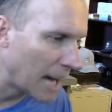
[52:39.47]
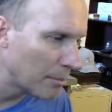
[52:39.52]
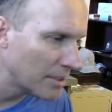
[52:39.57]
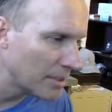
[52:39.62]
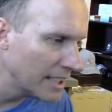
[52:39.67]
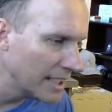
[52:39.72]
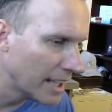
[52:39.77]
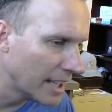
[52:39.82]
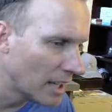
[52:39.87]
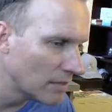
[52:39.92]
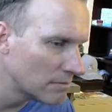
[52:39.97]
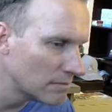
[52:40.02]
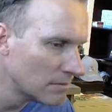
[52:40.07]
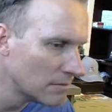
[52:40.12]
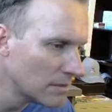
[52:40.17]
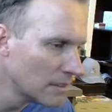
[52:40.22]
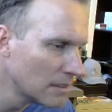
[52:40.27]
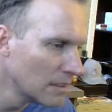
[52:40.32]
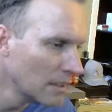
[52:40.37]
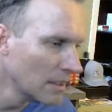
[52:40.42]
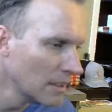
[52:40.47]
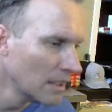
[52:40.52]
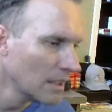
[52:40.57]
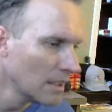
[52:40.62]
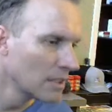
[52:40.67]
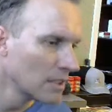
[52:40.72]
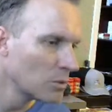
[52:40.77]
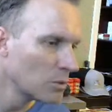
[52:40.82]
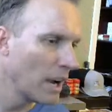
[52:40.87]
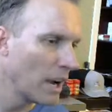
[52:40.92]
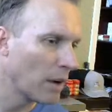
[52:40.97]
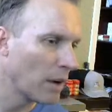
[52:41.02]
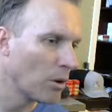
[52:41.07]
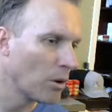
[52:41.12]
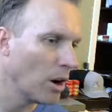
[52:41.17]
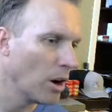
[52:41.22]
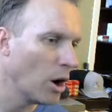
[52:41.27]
but it's the way it rolls.